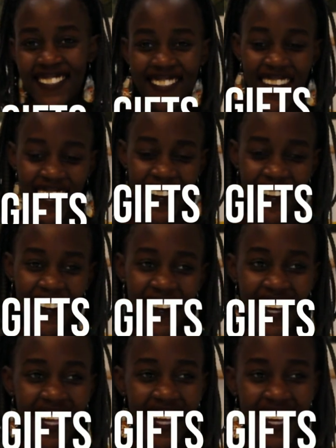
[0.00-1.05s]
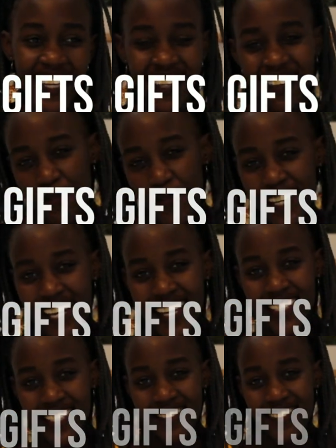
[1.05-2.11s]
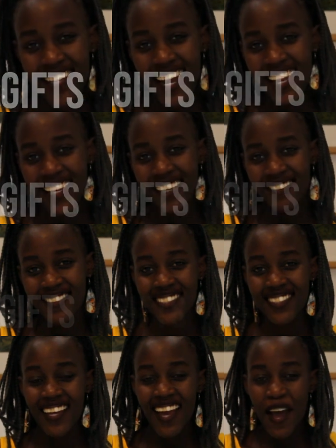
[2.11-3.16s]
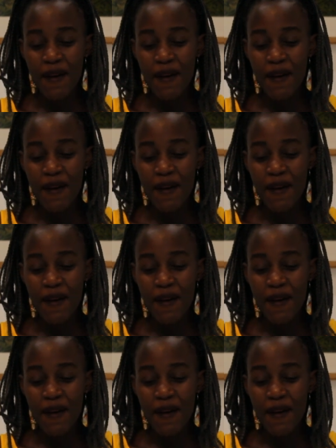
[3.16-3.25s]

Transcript: So, and everybody likes gifts. I like gifts.